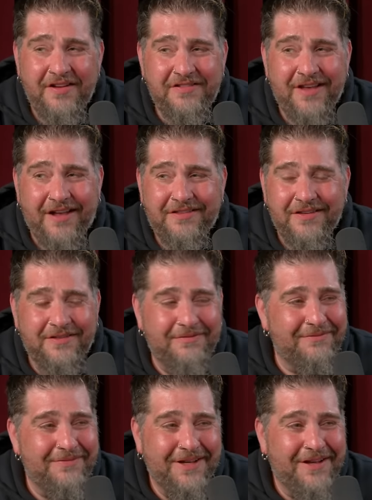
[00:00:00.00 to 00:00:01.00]
he's not the
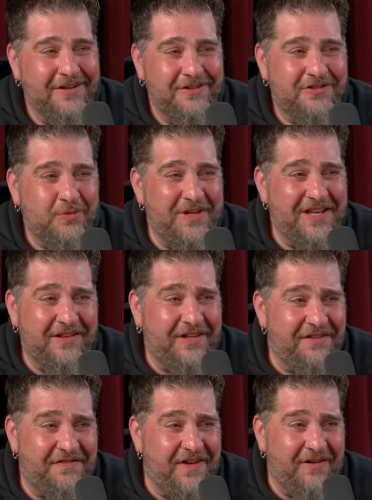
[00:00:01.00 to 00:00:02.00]
no pension, squeaky clean
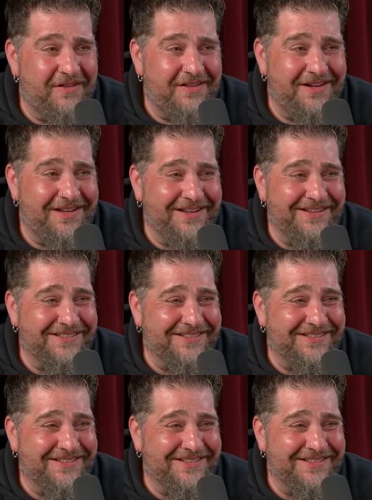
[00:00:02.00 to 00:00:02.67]
huh? fella that he is.